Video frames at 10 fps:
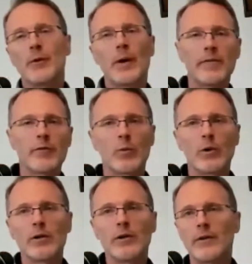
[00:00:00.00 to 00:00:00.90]
You have the
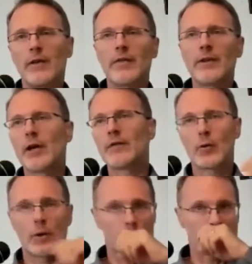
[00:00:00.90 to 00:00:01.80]
world, and then you have a
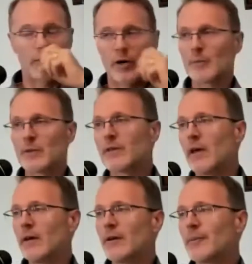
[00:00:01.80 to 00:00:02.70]
question mark
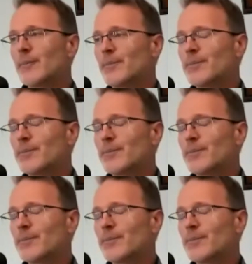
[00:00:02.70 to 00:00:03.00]
beside it.